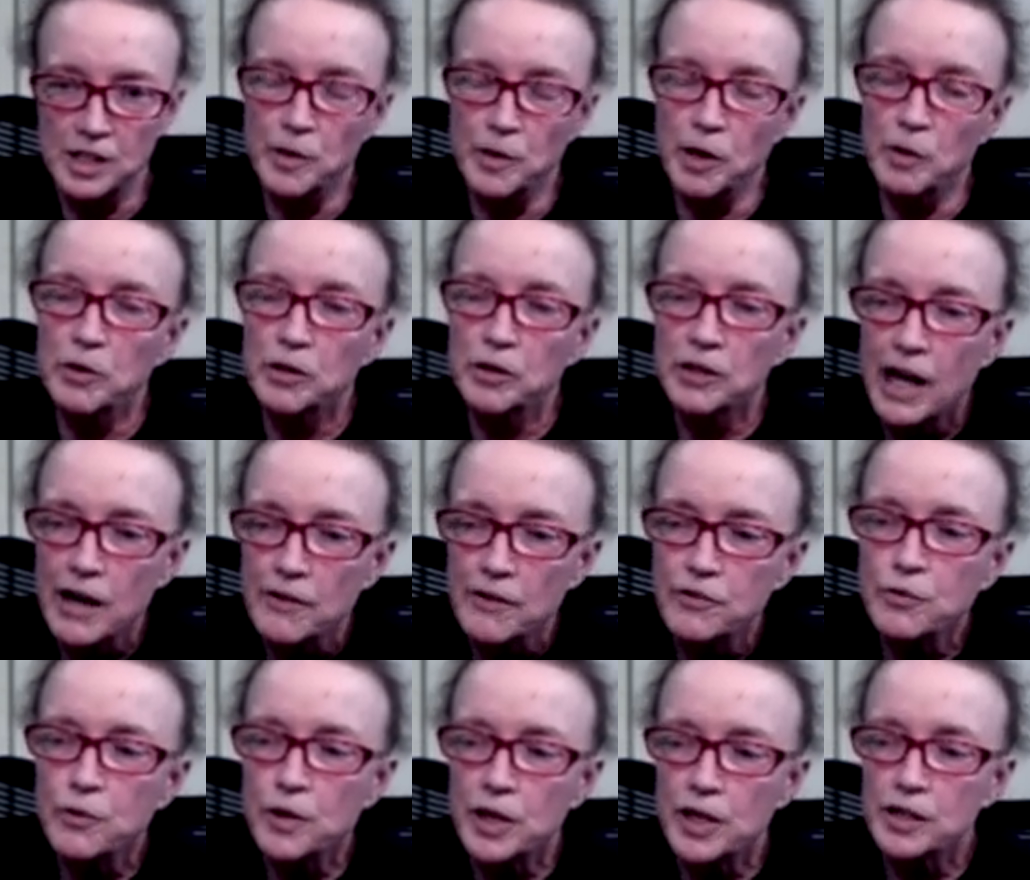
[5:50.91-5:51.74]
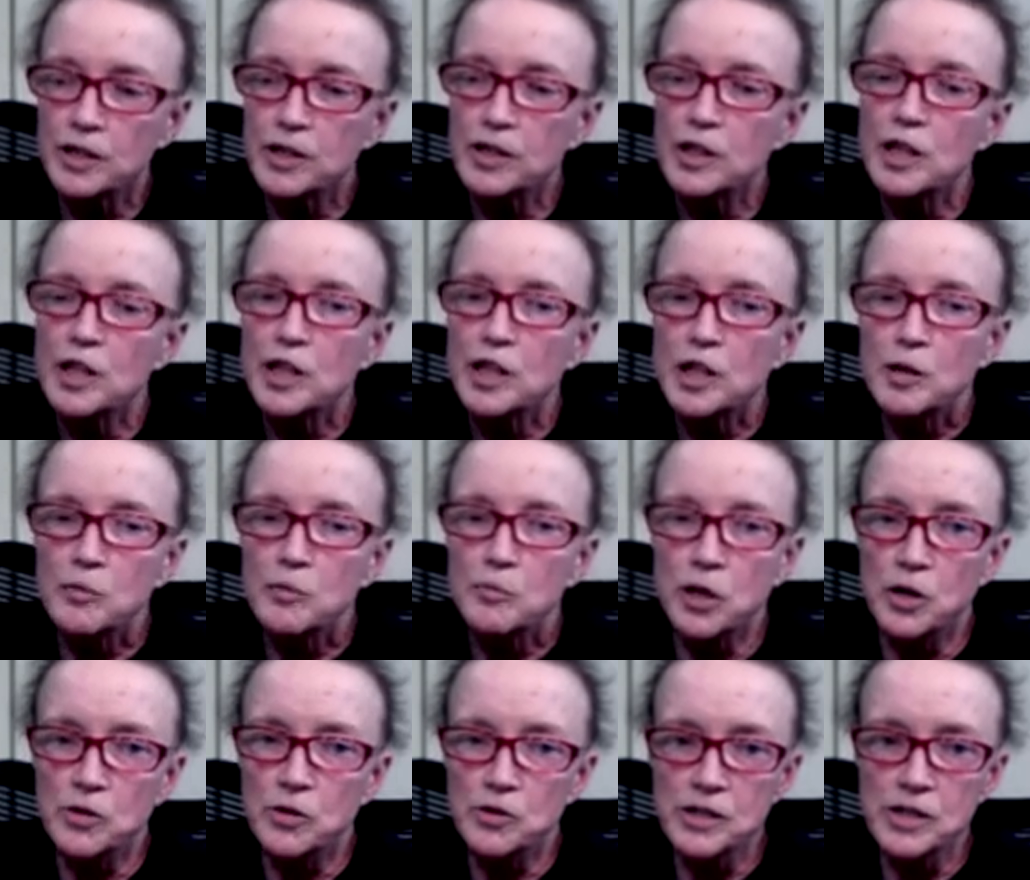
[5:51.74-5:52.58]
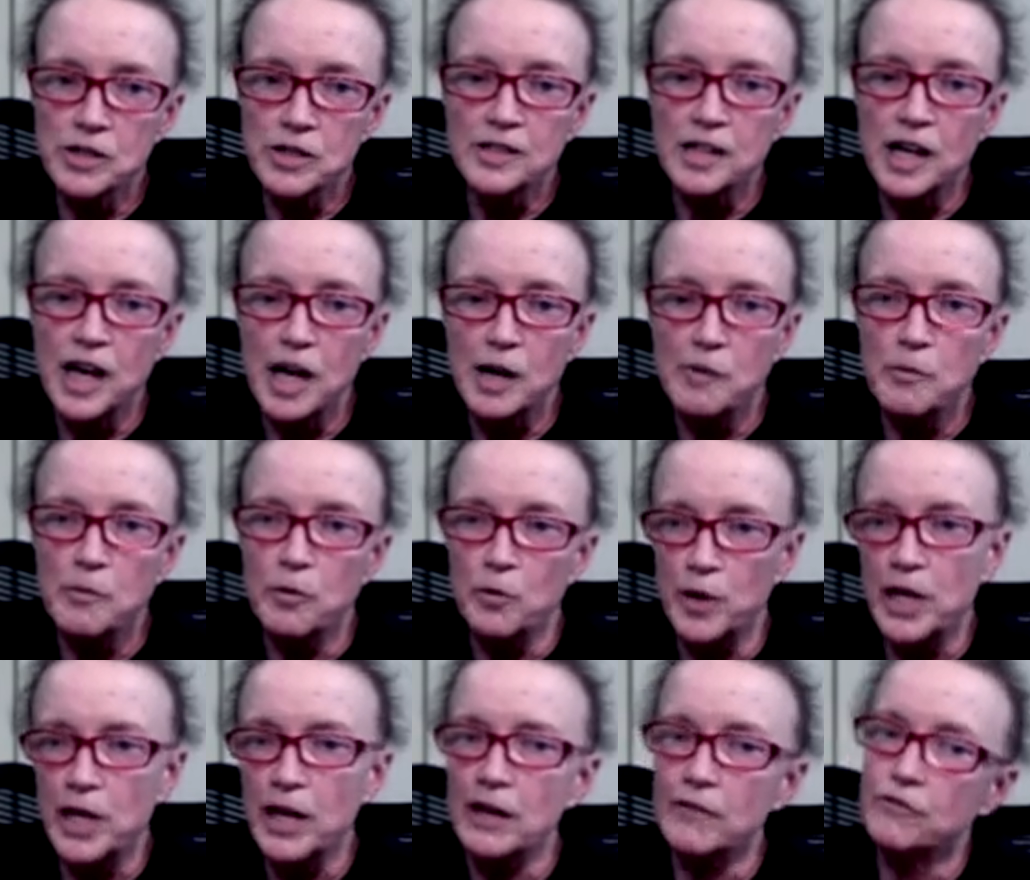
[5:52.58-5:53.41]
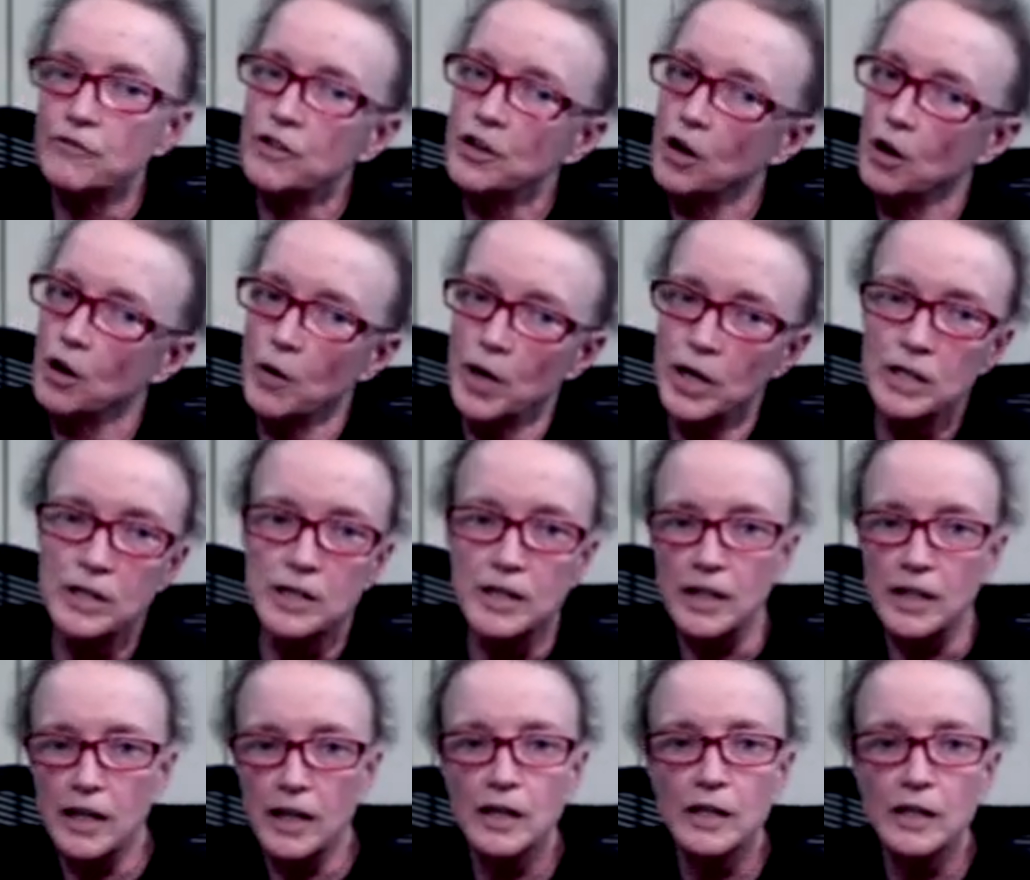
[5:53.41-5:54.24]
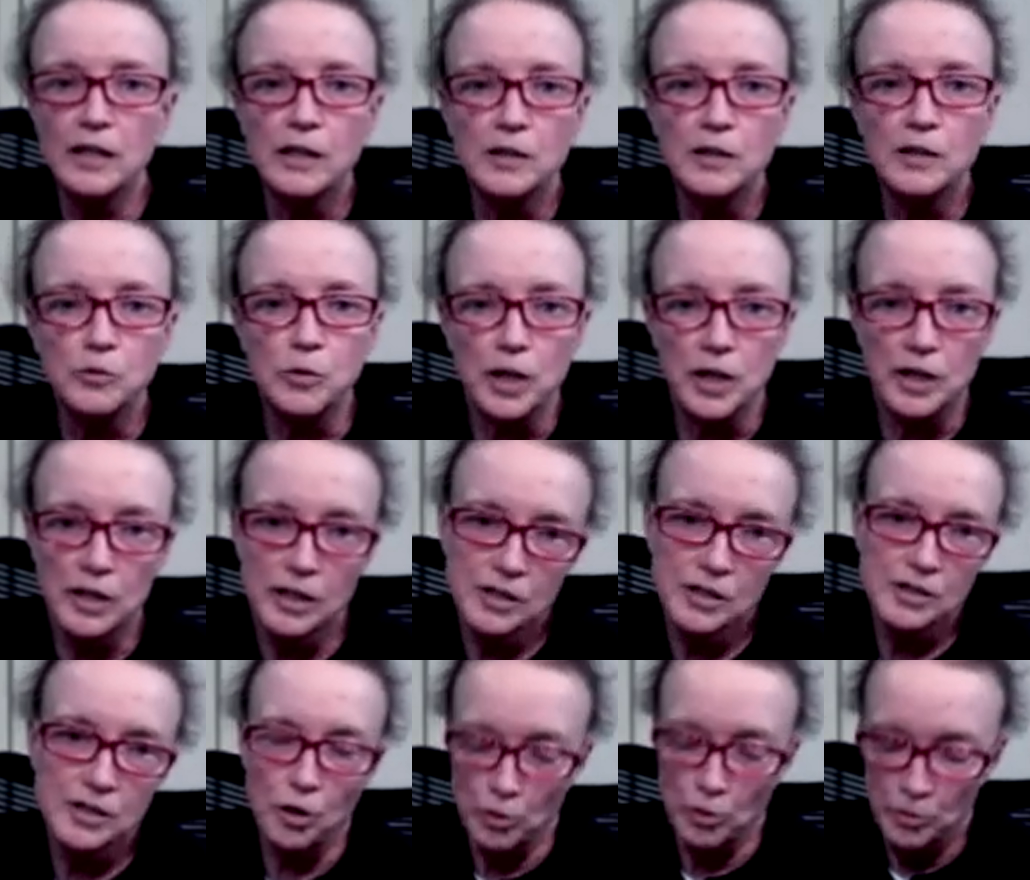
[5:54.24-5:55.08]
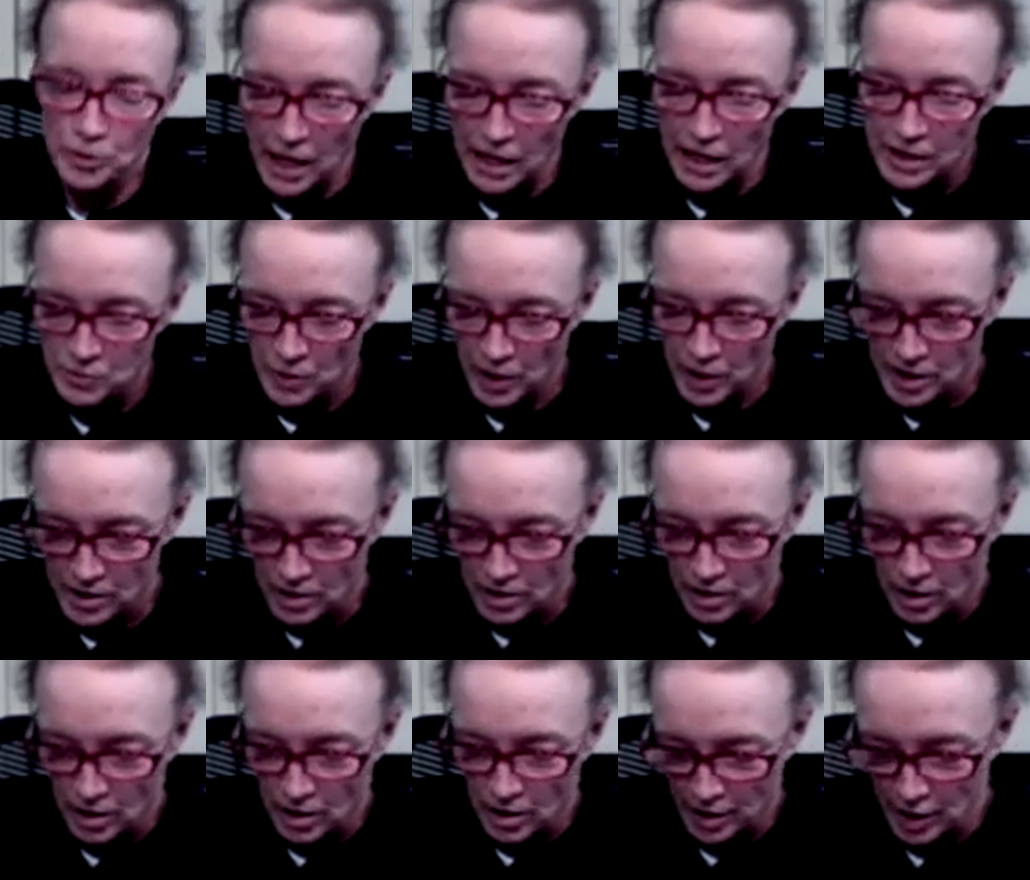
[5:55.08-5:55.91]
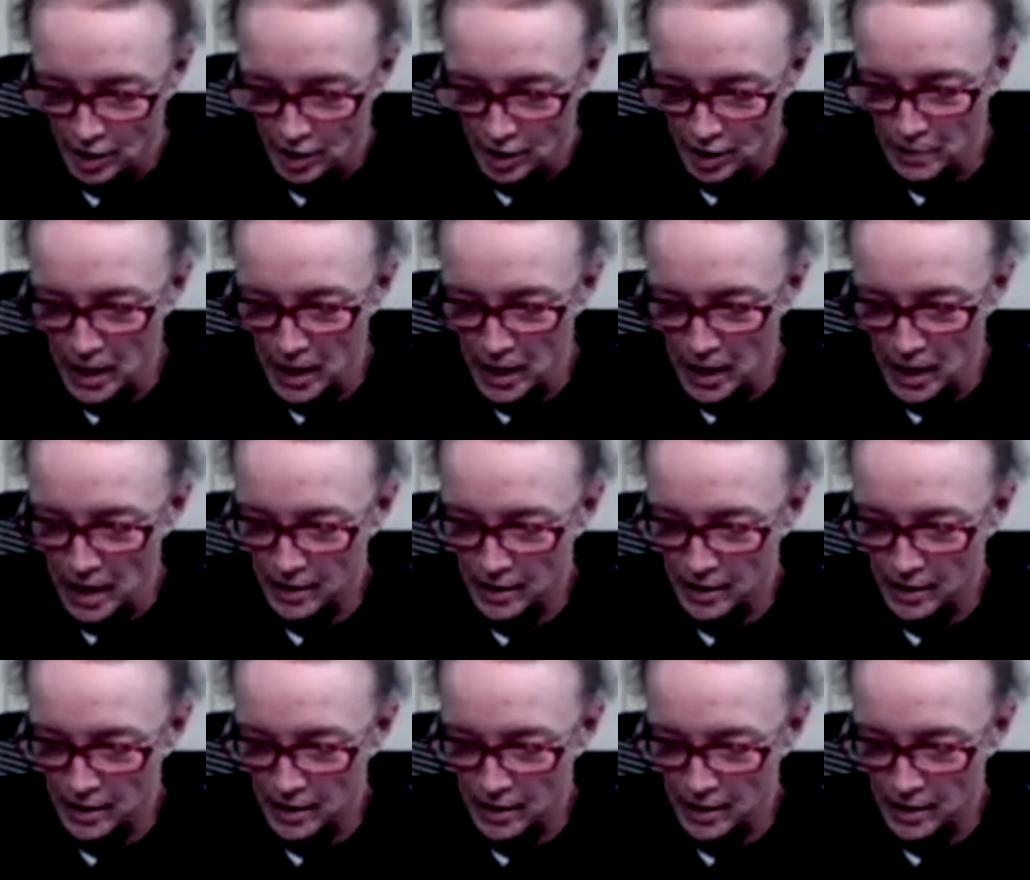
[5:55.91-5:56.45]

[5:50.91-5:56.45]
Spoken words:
But we're left with, most of the time, we have no idea what, so that's why it's called idiopathic.